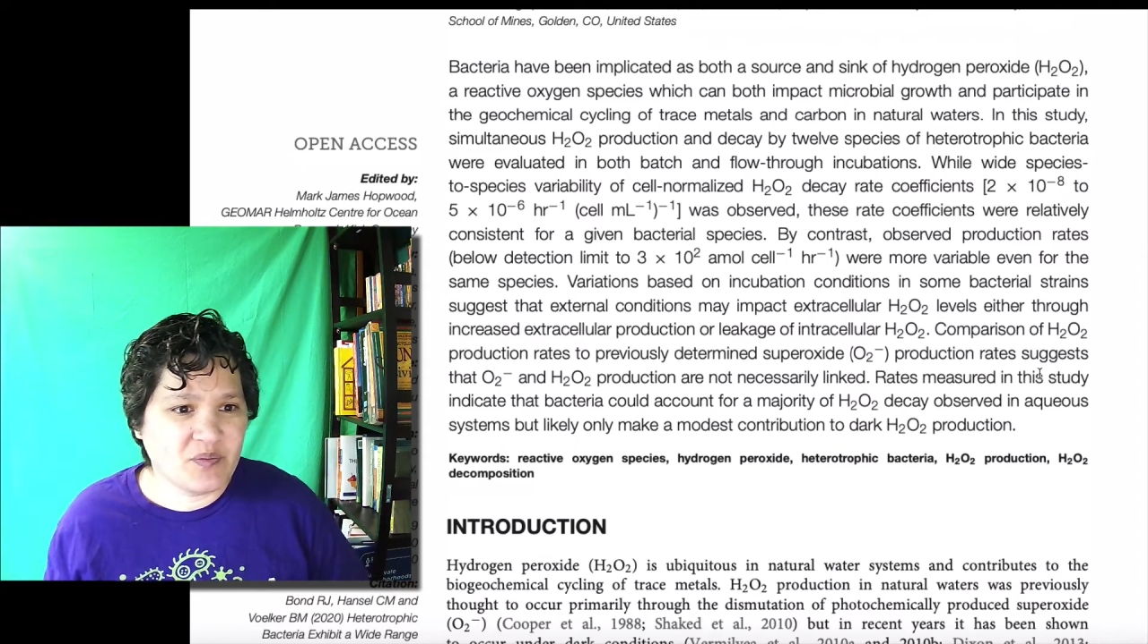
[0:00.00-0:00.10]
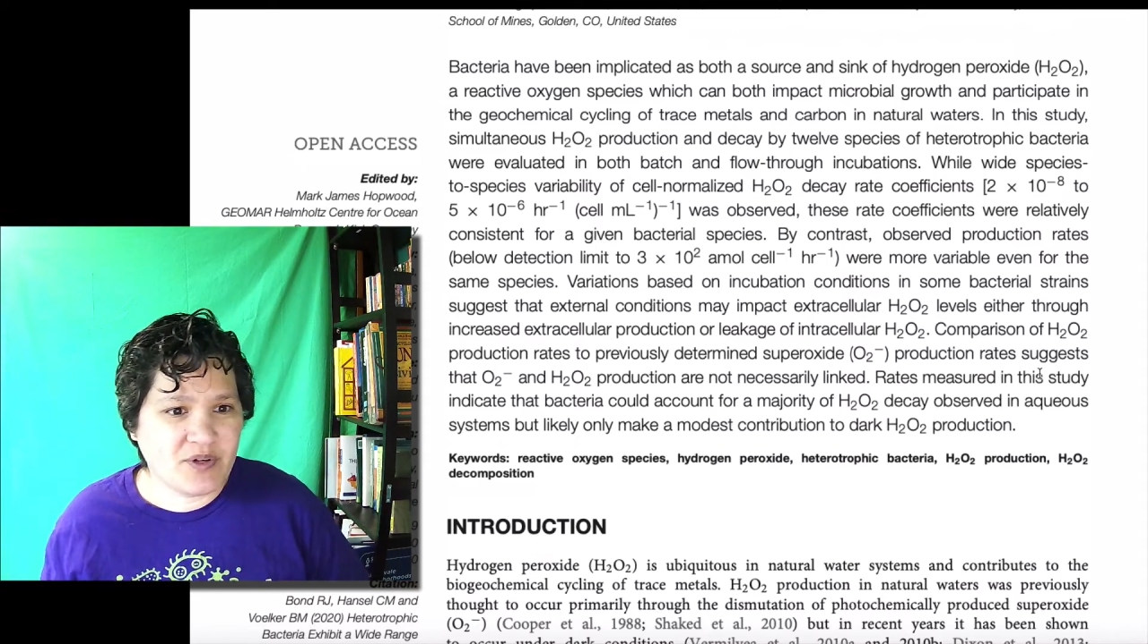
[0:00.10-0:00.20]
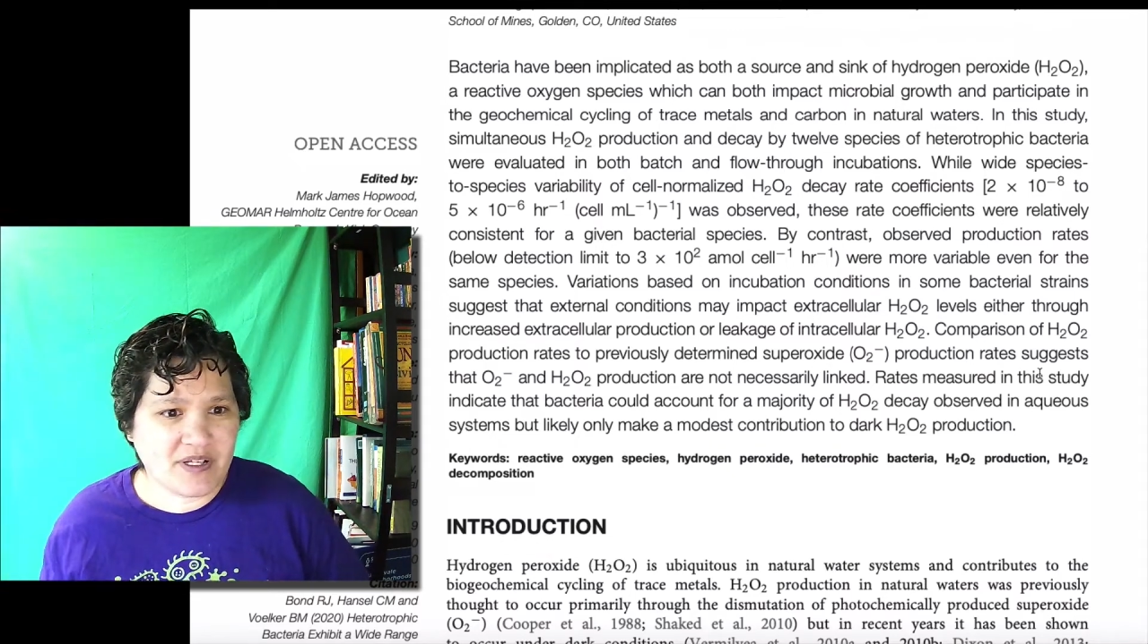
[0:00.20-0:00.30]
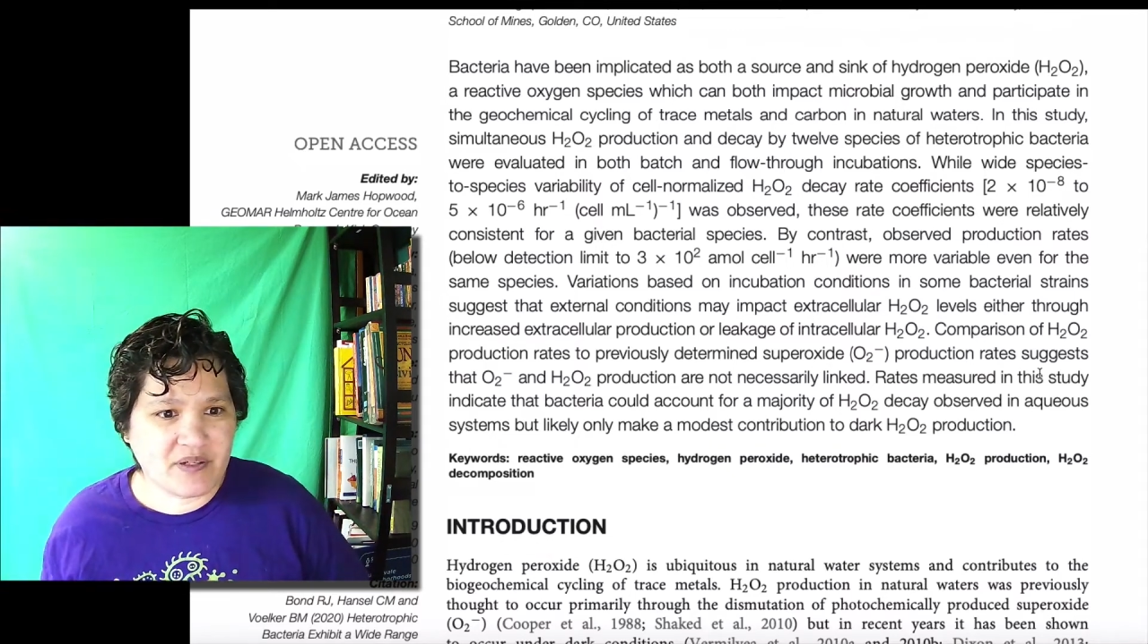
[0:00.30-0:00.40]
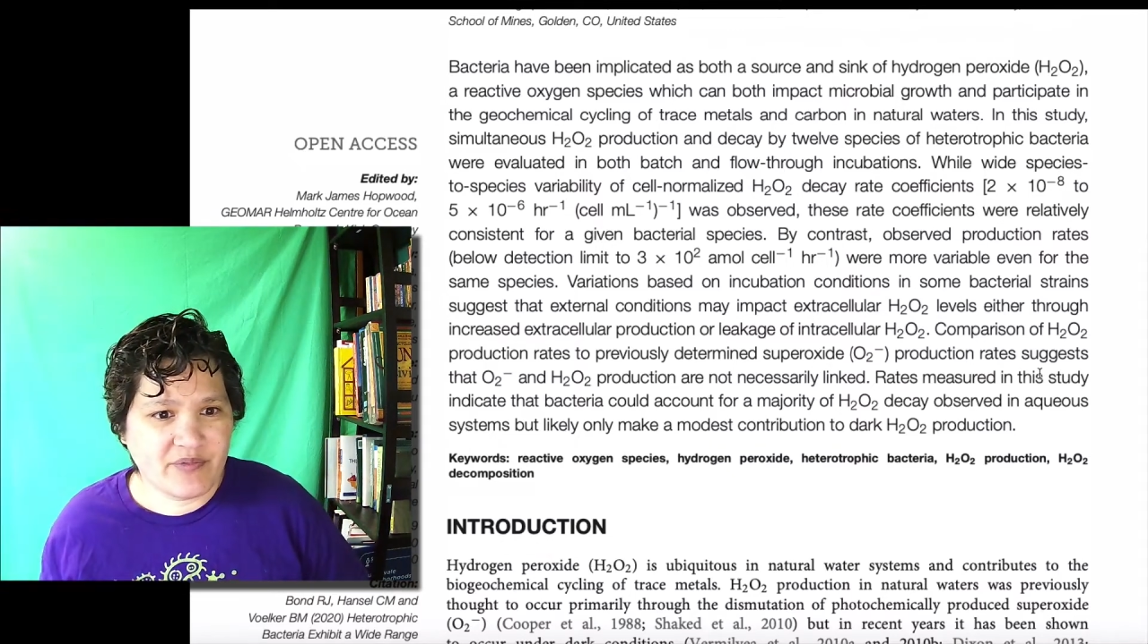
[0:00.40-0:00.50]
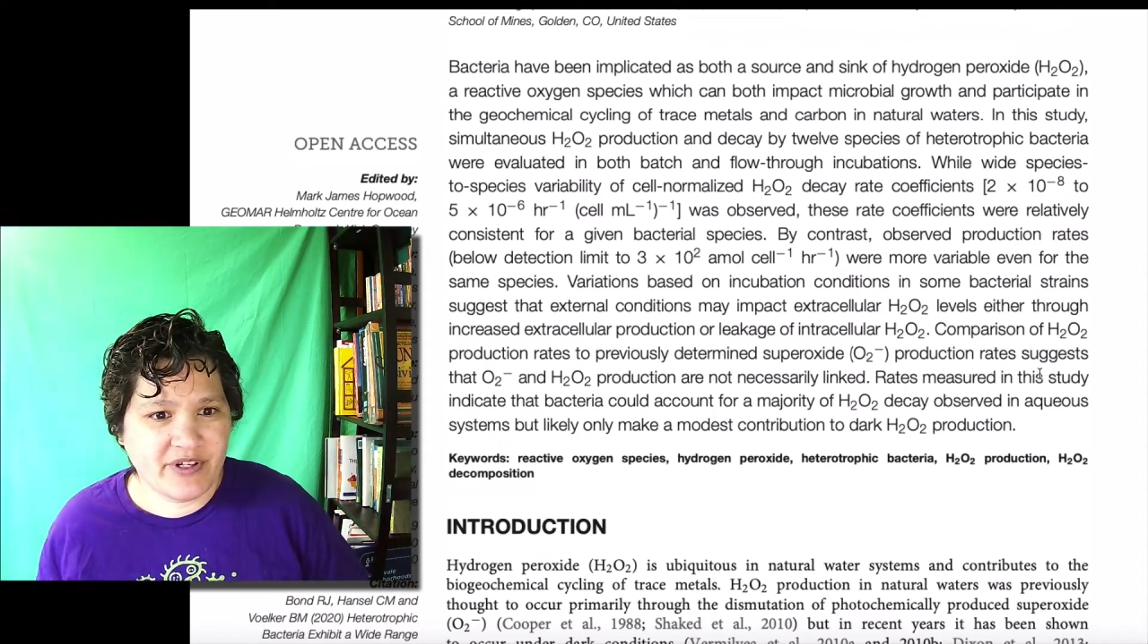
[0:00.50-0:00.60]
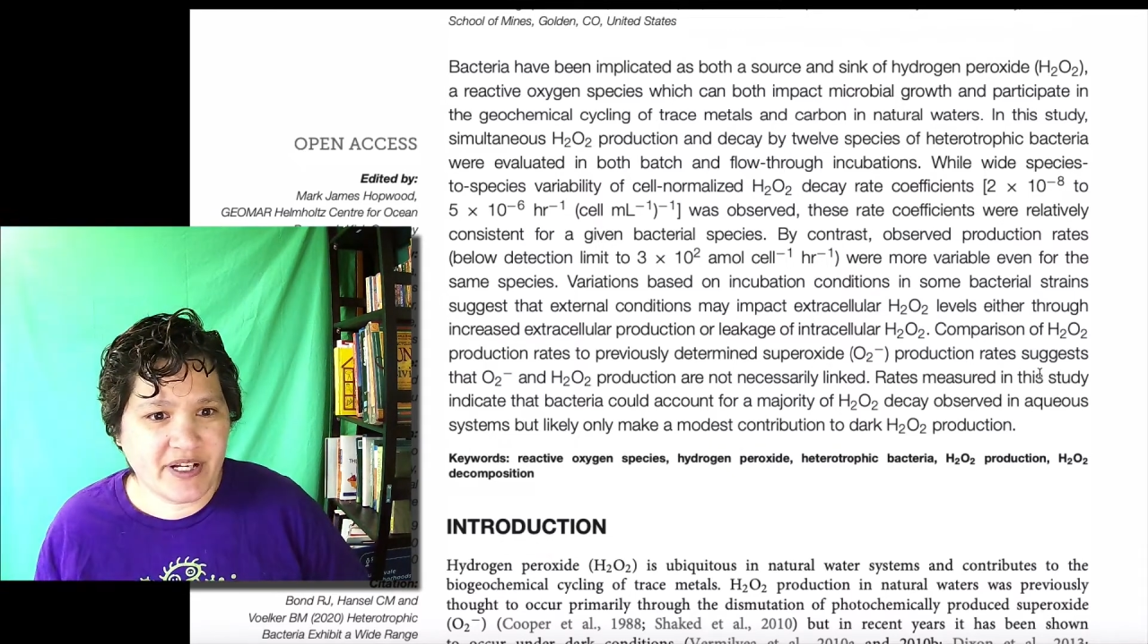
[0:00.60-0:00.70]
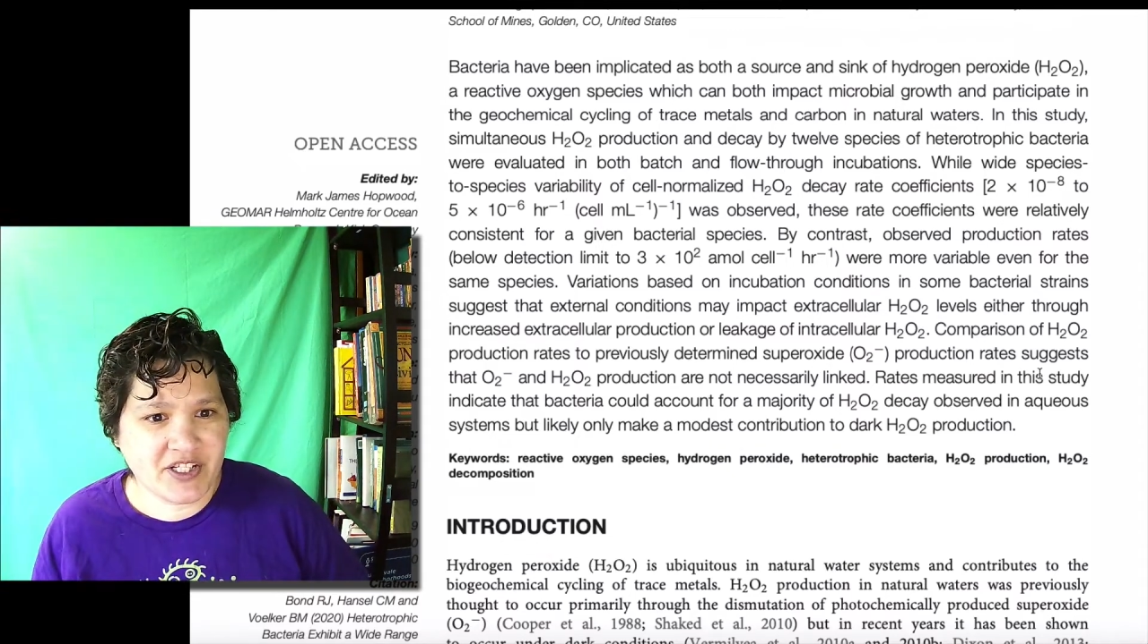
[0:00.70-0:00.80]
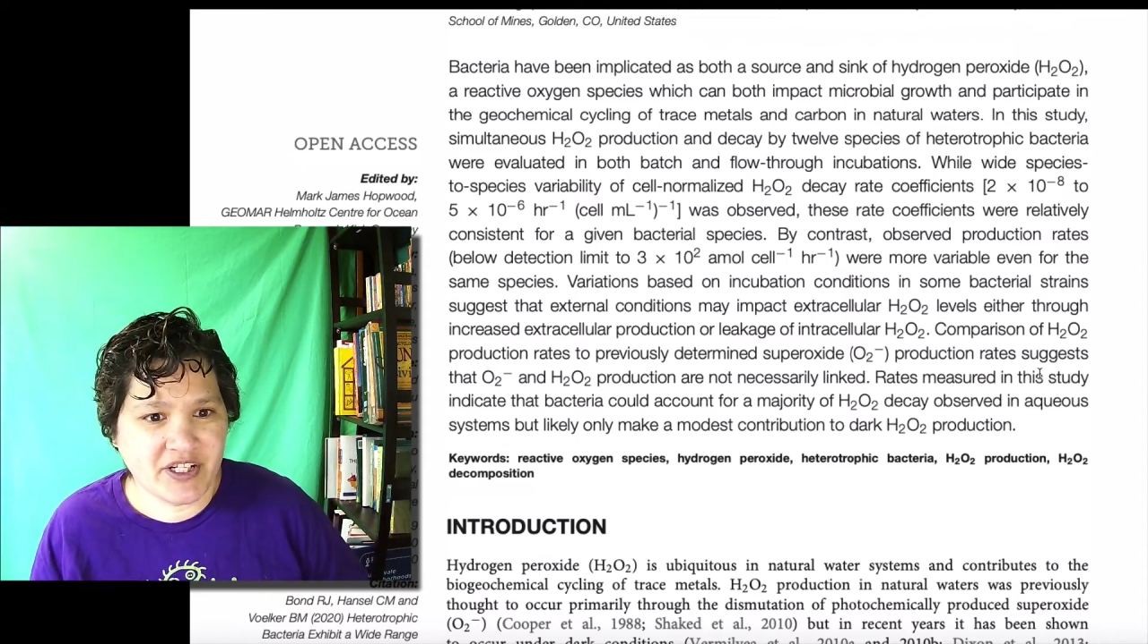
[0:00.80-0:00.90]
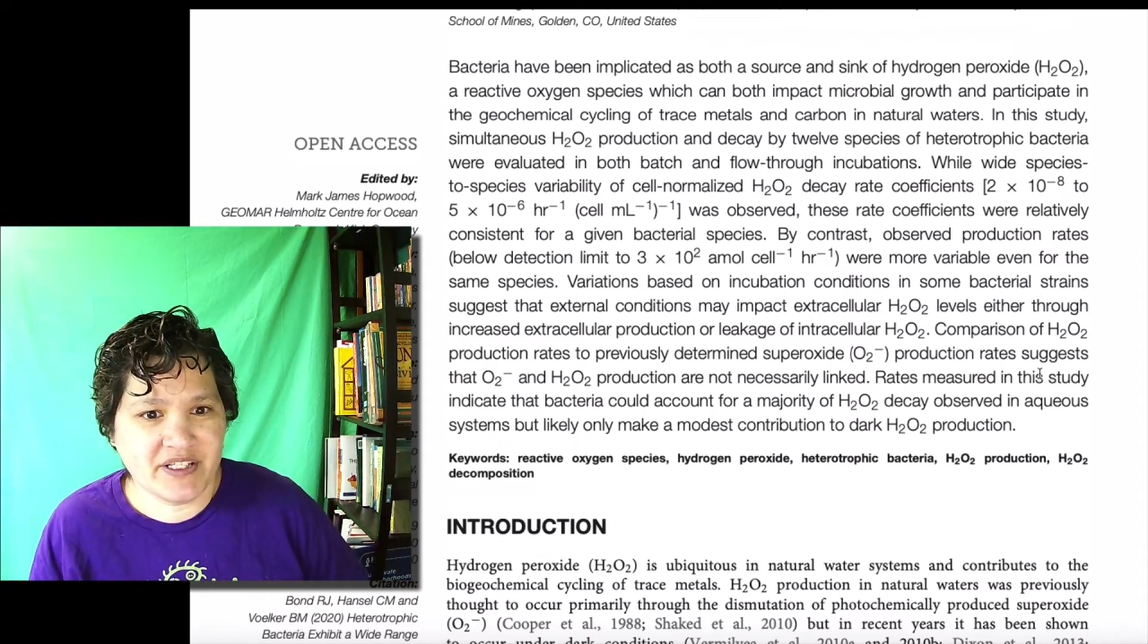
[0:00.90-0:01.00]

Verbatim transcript: peroxide production